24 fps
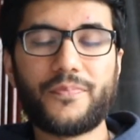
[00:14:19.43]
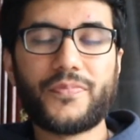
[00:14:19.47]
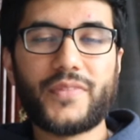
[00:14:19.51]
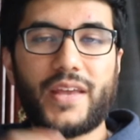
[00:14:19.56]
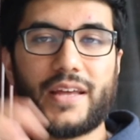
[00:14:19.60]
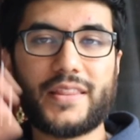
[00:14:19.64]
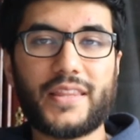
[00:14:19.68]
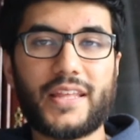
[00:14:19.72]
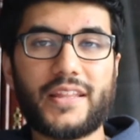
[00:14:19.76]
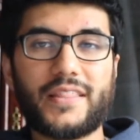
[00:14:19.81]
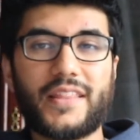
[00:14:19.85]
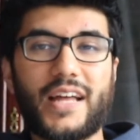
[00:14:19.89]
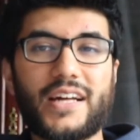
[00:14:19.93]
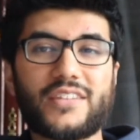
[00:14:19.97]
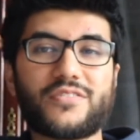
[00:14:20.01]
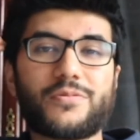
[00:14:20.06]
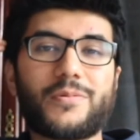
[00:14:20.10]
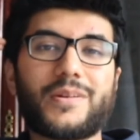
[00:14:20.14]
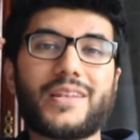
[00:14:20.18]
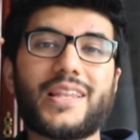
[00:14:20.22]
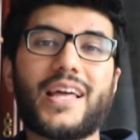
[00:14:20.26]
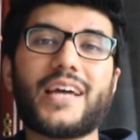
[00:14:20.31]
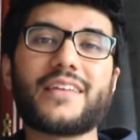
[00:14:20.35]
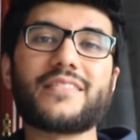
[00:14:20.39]
And then that's
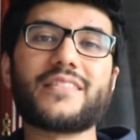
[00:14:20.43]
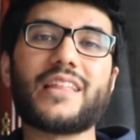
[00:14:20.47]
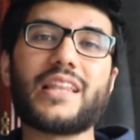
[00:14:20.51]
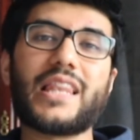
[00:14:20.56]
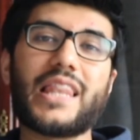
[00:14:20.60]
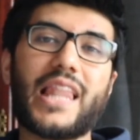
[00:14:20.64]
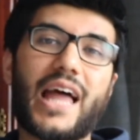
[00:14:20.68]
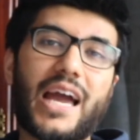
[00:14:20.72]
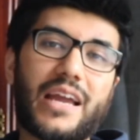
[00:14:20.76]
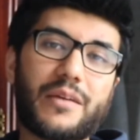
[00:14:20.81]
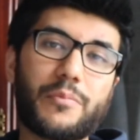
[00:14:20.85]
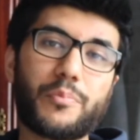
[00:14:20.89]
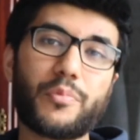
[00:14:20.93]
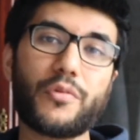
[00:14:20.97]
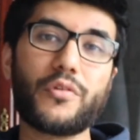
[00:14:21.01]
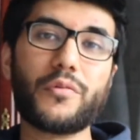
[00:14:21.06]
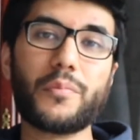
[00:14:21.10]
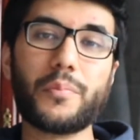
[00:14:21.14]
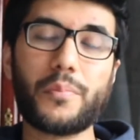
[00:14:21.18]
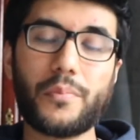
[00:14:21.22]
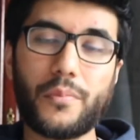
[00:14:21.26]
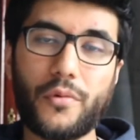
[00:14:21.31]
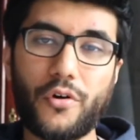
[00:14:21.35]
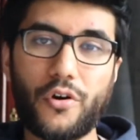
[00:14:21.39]
when like the light
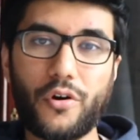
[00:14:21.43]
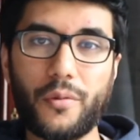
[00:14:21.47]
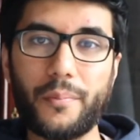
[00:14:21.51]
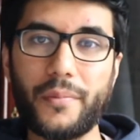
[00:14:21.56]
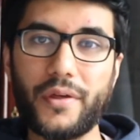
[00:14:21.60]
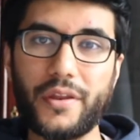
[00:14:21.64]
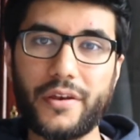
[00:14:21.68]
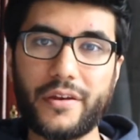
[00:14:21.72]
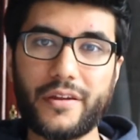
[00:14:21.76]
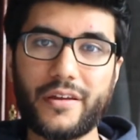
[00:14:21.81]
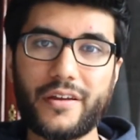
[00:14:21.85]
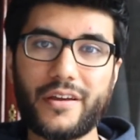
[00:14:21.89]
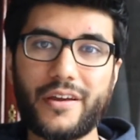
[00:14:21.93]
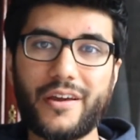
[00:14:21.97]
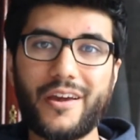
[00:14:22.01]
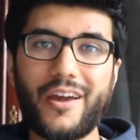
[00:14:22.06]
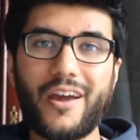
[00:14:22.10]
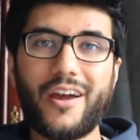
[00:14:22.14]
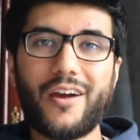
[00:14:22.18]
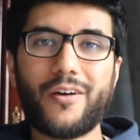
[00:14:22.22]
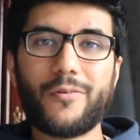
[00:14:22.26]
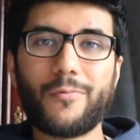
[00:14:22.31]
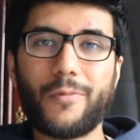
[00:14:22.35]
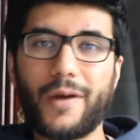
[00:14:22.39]
bulb moment
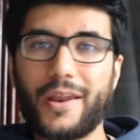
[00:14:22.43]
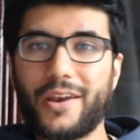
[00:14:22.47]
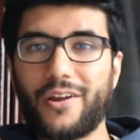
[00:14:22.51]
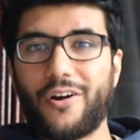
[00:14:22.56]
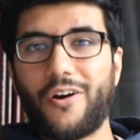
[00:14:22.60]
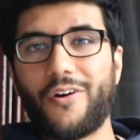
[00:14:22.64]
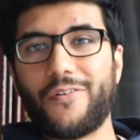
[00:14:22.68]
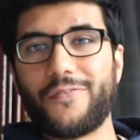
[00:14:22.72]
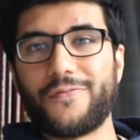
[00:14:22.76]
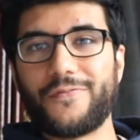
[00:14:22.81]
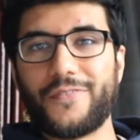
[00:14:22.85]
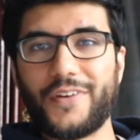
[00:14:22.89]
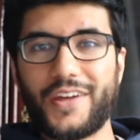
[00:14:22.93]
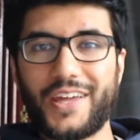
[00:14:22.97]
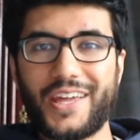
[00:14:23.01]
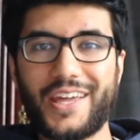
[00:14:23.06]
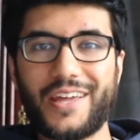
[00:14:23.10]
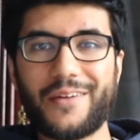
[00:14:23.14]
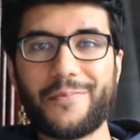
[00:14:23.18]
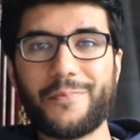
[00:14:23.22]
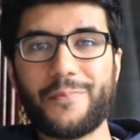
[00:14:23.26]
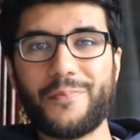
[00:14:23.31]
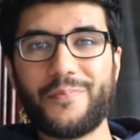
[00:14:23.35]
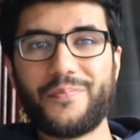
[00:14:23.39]
went off for
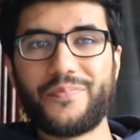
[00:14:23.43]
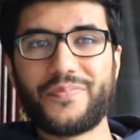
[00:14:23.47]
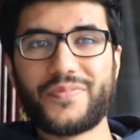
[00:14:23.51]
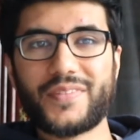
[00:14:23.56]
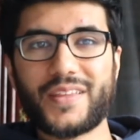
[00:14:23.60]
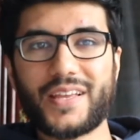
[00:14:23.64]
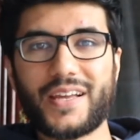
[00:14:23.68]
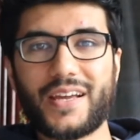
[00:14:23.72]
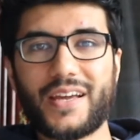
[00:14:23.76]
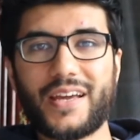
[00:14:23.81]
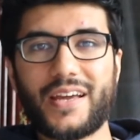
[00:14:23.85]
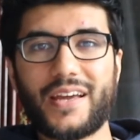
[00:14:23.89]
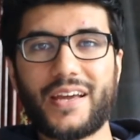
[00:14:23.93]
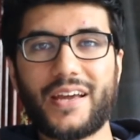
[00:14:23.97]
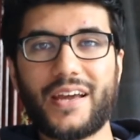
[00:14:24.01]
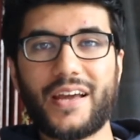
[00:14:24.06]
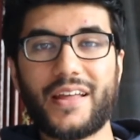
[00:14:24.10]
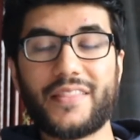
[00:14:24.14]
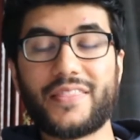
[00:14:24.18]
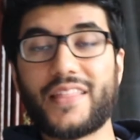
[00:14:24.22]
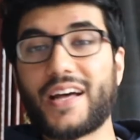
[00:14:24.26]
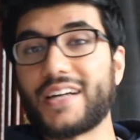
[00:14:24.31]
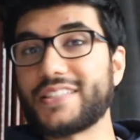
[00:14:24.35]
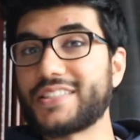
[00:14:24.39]
him,
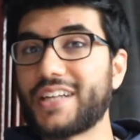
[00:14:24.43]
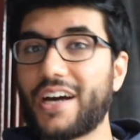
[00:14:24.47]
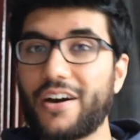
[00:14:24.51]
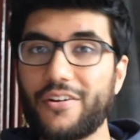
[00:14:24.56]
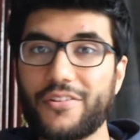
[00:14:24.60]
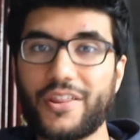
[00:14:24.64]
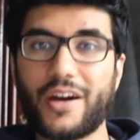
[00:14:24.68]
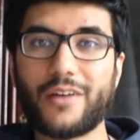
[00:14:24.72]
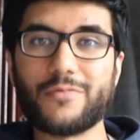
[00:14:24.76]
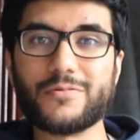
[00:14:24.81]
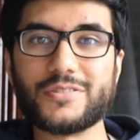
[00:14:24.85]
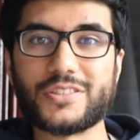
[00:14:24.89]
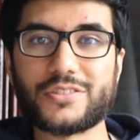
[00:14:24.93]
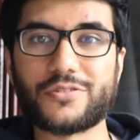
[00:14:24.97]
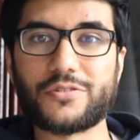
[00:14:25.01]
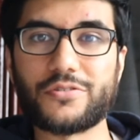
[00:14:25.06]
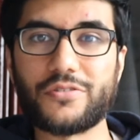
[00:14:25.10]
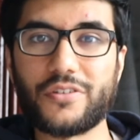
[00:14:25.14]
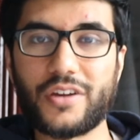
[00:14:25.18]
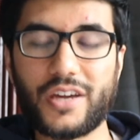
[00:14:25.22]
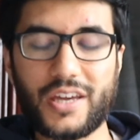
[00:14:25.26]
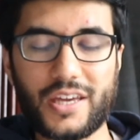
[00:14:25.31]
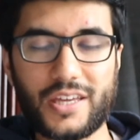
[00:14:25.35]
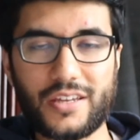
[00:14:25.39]
and that's how that was
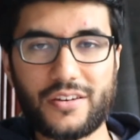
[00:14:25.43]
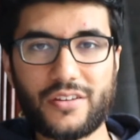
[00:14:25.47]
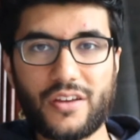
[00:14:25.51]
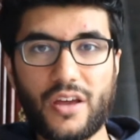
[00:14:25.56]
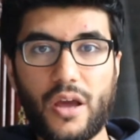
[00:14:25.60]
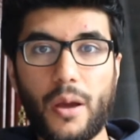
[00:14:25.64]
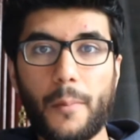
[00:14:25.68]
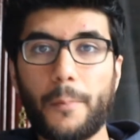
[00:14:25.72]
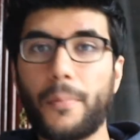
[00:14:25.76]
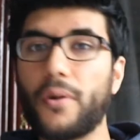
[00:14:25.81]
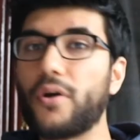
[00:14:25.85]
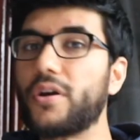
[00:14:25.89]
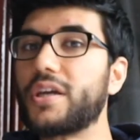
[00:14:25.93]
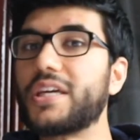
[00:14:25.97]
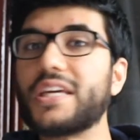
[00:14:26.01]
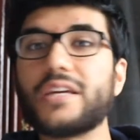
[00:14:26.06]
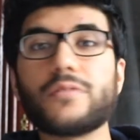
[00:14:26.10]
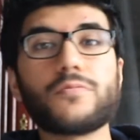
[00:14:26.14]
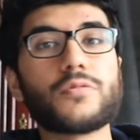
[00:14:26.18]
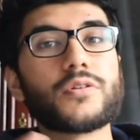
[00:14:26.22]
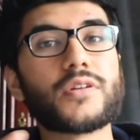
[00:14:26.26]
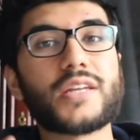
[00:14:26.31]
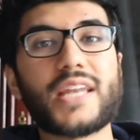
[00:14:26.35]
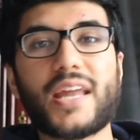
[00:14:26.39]
created. But he
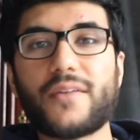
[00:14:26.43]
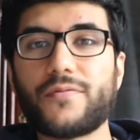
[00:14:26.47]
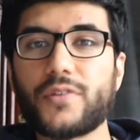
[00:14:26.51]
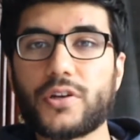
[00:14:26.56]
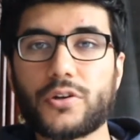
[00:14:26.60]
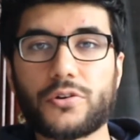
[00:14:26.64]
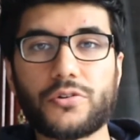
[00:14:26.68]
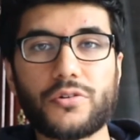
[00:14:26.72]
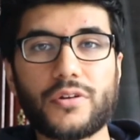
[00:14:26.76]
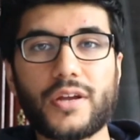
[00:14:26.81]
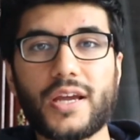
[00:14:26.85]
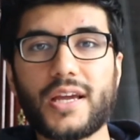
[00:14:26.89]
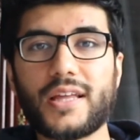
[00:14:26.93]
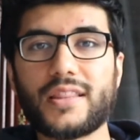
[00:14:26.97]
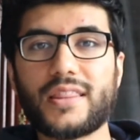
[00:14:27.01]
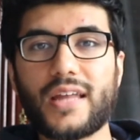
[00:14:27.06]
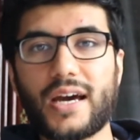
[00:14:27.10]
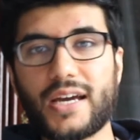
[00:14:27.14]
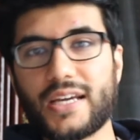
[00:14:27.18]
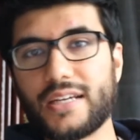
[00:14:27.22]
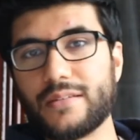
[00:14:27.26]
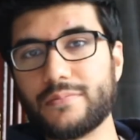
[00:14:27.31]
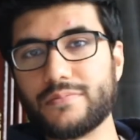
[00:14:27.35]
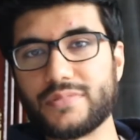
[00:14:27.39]
would have never created
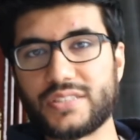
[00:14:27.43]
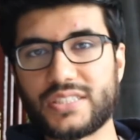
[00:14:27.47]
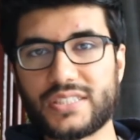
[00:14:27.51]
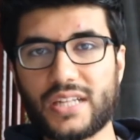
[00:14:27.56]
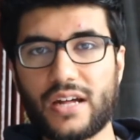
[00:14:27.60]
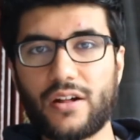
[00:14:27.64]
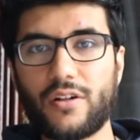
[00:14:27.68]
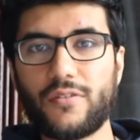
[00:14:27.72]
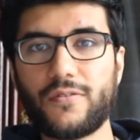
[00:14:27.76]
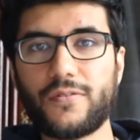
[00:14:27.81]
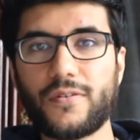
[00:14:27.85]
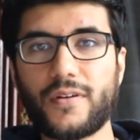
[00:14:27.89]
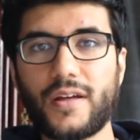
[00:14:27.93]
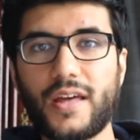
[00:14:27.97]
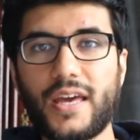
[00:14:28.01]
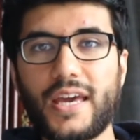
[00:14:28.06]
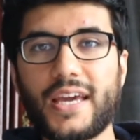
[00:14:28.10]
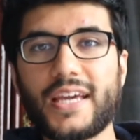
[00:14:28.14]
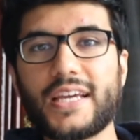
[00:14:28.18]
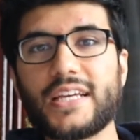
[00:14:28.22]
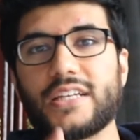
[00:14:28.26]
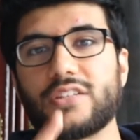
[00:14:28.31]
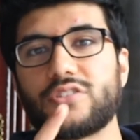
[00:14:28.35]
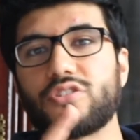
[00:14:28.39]
that himself.
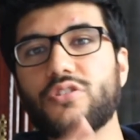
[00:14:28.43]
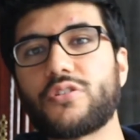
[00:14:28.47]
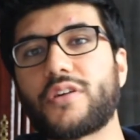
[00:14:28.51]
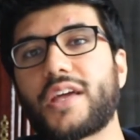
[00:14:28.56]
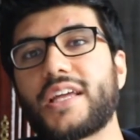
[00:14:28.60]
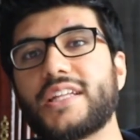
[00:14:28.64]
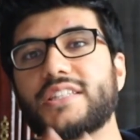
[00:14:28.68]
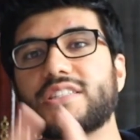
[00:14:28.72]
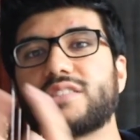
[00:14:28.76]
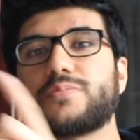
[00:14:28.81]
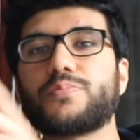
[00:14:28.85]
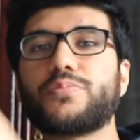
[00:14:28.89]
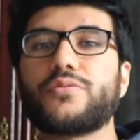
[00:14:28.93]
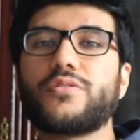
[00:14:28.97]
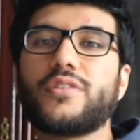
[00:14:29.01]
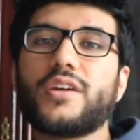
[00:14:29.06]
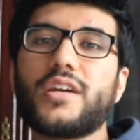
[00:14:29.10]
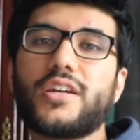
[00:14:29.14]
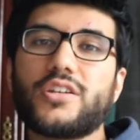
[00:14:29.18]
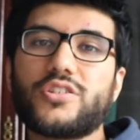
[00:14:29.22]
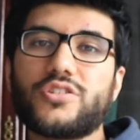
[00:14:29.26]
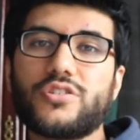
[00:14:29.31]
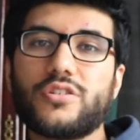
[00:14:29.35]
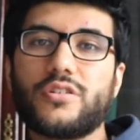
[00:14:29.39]
He took
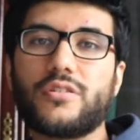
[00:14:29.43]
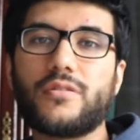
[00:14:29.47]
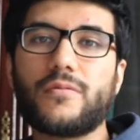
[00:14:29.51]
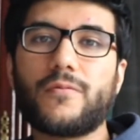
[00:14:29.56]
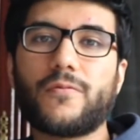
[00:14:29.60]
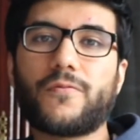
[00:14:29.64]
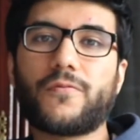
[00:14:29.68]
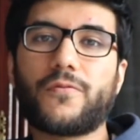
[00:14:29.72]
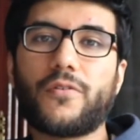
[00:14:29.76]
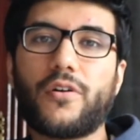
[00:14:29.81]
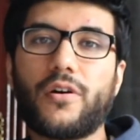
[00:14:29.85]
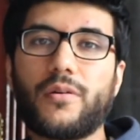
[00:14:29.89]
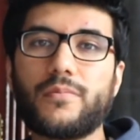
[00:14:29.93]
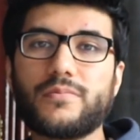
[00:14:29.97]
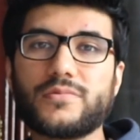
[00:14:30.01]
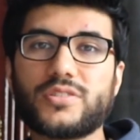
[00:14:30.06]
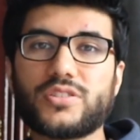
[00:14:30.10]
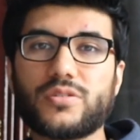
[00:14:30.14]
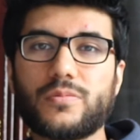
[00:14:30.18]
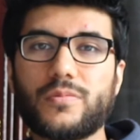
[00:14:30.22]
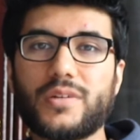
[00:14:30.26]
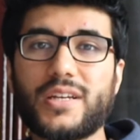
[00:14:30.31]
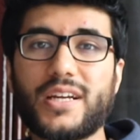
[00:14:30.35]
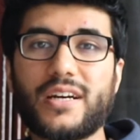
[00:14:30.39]
inspiration from
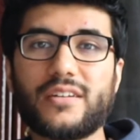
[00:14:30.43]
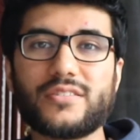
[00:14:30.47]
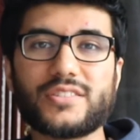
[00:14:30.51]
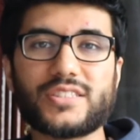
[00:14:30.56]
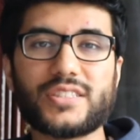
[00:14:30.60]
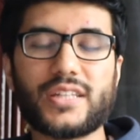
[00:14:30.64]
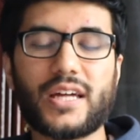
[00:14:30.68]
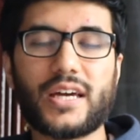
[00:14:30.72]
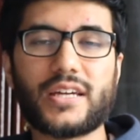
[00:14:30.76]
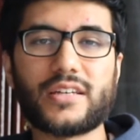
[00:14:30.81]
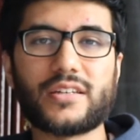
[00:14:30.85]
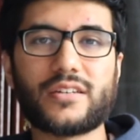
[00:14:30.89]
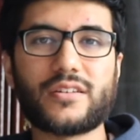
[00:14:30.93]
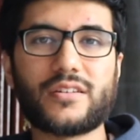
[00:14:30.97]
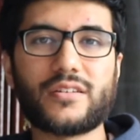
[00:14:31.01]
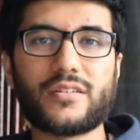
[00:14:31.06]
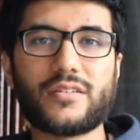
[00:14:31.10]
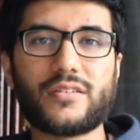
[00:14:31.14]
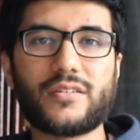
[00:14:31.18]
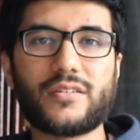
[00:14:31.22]
someone else, like